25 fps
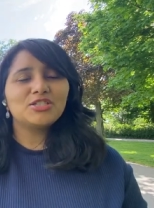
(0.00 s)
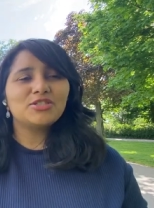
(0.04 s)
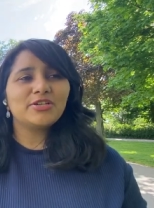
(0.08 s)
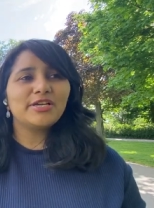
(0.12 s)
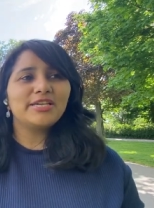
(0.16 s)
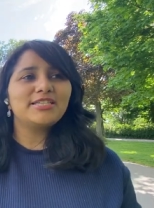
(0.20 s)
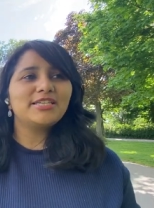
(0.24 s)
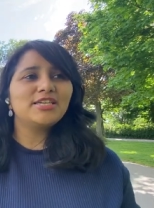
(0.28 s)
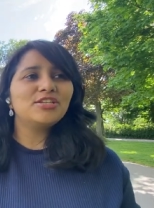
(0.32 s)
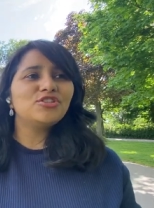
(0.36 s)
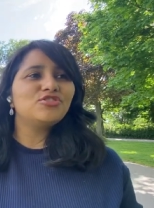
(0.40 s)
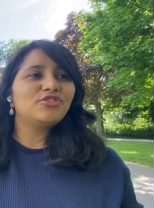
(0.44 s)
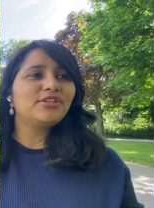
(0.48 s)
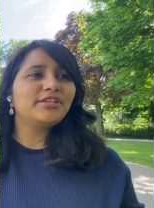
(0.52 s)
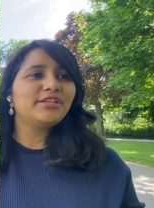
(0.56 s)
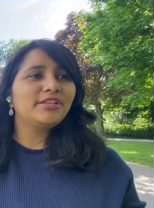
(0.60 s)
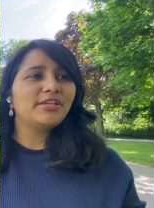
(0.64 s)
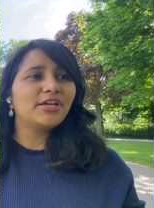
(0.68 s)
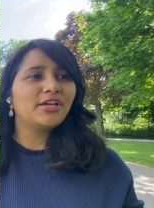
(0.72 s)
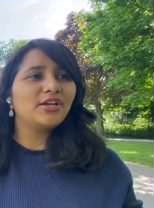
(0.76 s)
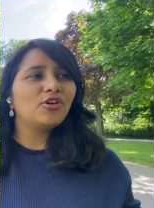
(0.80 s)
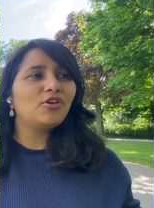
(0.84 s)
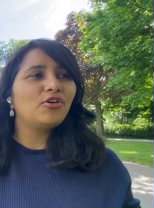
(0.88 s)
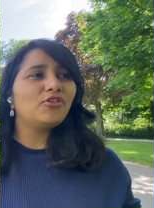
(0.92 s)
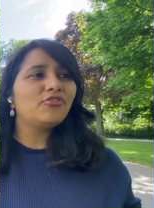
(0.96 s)
So essentially
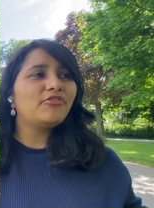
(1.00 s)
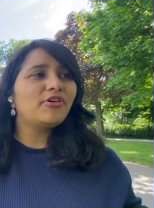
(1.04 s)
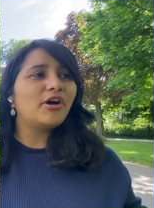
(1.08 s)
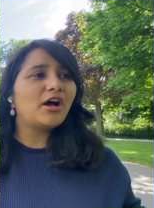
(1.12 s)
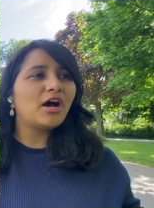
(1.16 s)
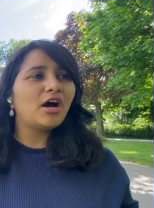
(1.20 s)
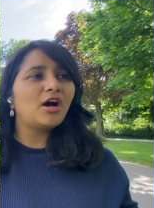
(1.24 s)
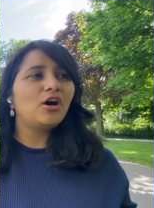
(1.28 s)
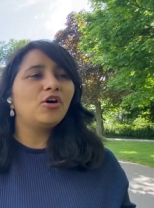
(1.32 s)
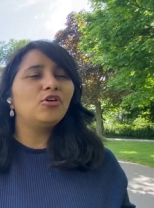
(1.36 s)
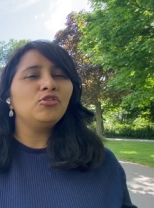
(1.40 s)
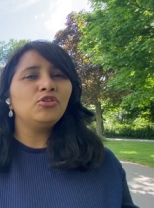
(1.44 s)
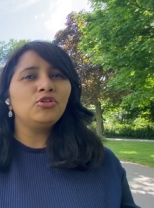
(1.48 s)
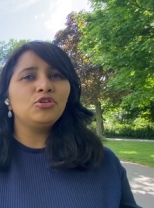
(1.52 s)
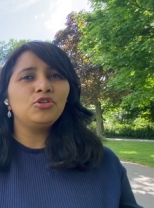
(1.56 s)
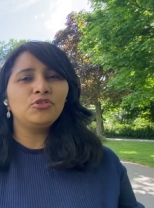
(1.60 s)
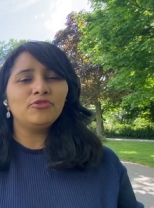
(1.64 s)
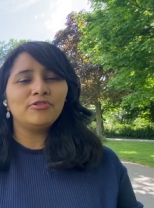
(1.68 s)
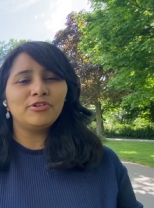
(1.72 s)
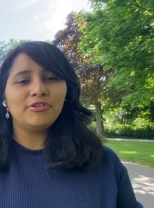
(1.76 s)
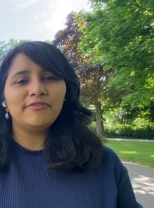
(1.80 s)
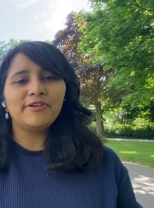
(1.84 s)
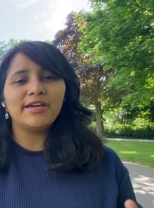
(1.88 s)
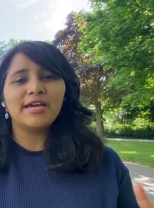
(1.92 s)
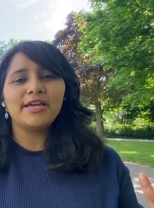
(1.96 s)
think of how
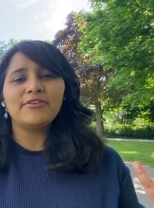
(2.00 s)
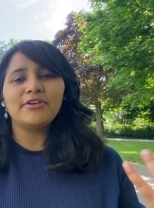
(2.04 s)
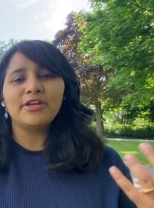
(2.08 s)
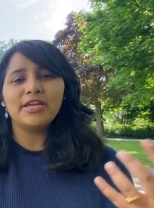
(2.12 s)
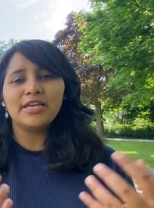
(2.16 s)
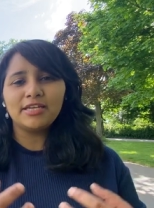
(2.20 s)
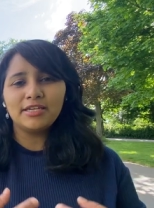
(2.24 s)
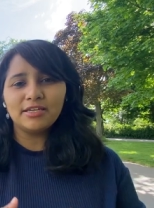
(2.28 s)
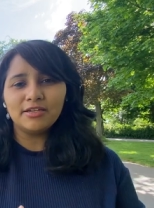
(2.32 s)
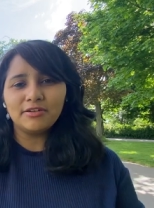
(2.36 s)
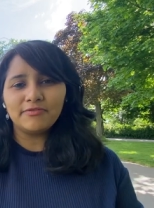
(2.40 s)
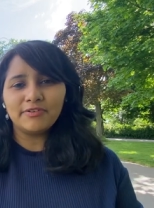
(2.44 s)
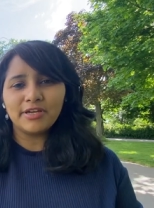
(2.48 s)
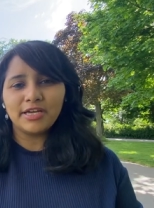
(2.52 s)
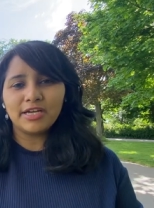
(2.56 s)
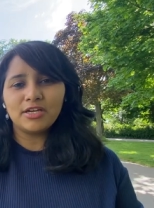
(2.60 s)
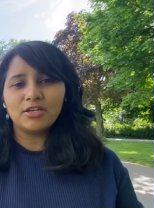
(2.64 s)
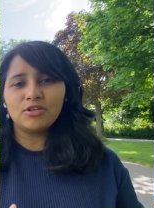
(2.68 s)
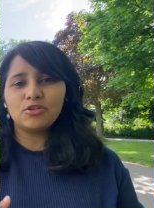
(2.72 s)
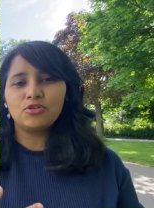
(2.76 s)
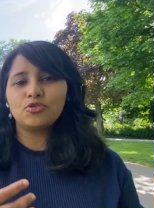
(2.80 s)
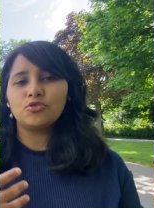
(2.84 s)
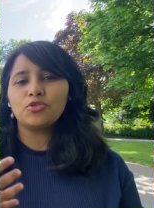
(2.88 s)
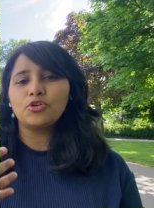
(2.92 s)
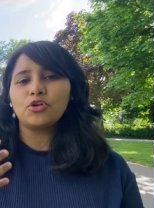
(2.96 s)
you would wear Indian wear
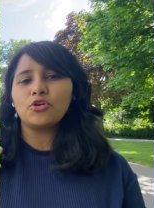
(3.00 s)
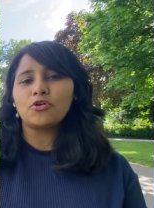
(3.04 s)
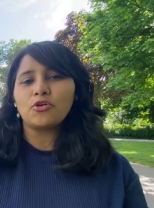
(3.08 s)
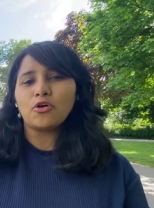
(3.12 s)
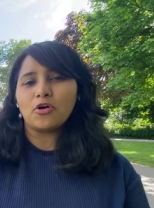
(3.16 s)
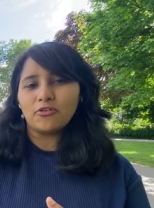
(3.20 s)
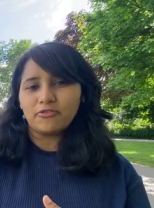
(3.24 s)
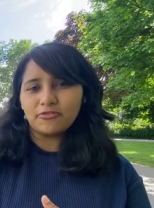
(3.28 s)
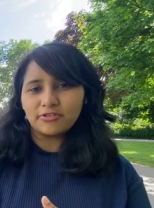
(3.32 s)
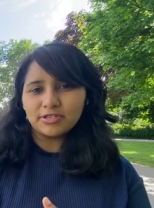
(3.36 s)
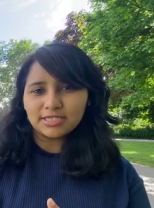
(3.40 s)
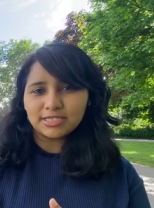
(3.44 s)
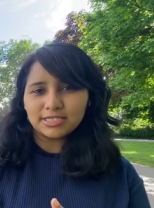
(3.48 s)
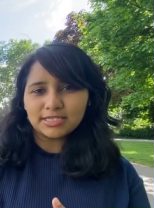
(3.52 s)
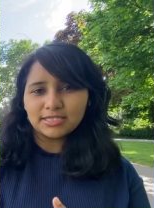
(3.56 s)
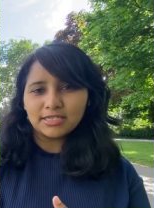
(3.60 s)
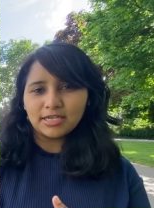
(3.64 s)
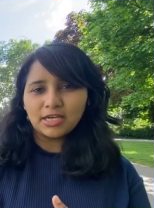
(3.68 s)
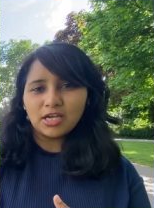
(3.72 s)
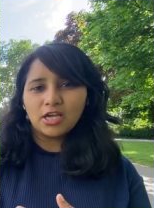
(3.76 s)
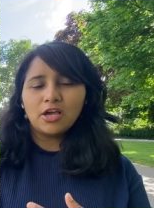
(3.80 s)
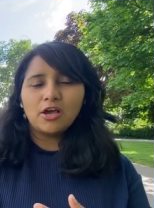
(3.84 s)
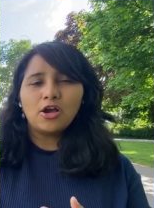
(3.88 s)
to your office,